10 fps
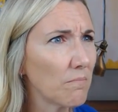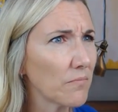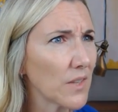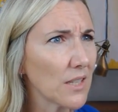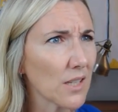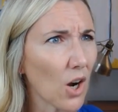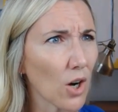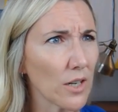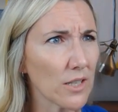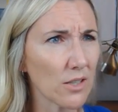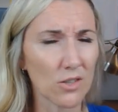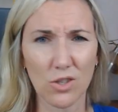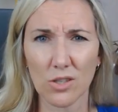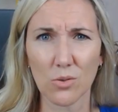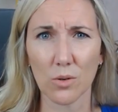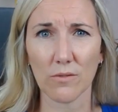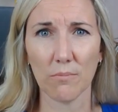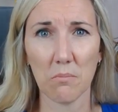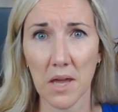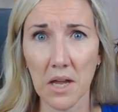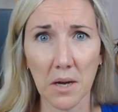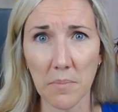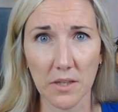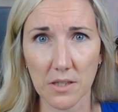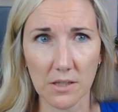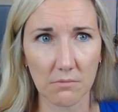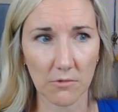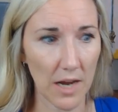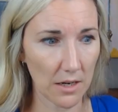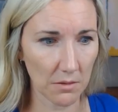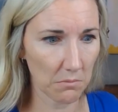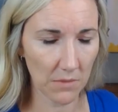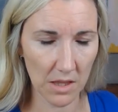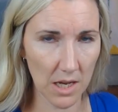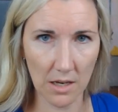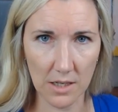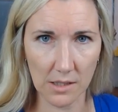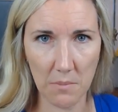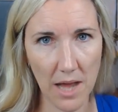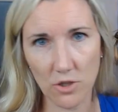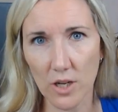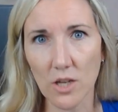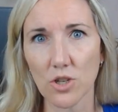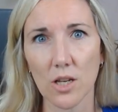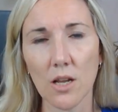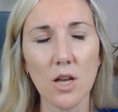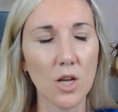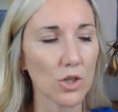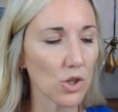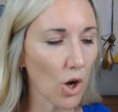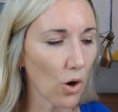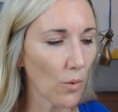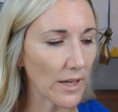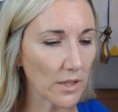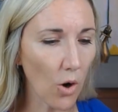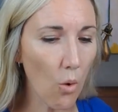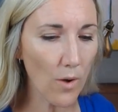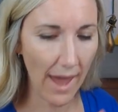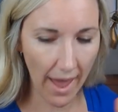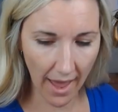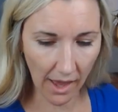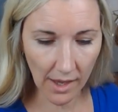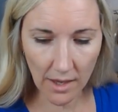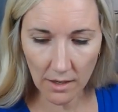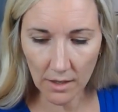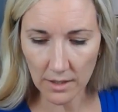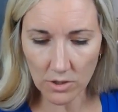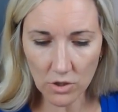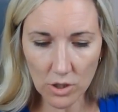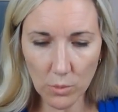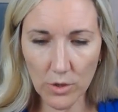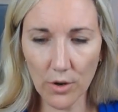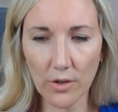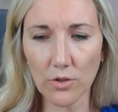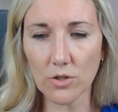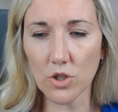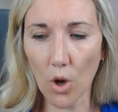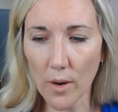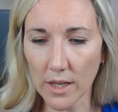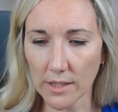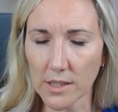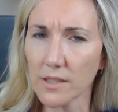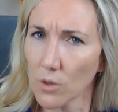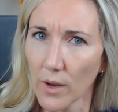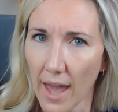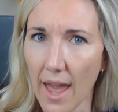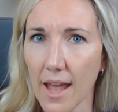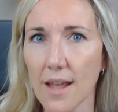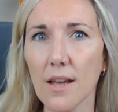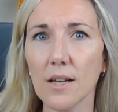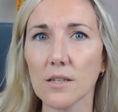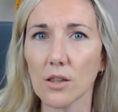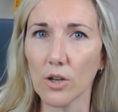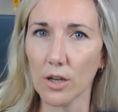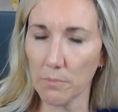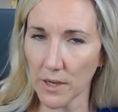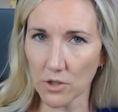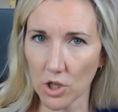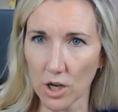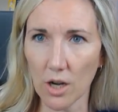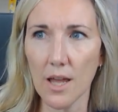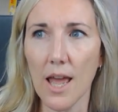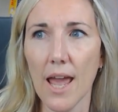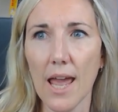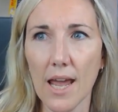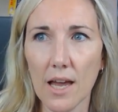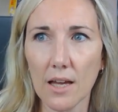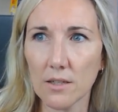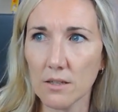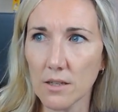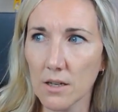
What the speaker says: this artist just sort of make up this random thing in his imagination? So it's okay. This is just where you're showing kids it's okay to look at a picture and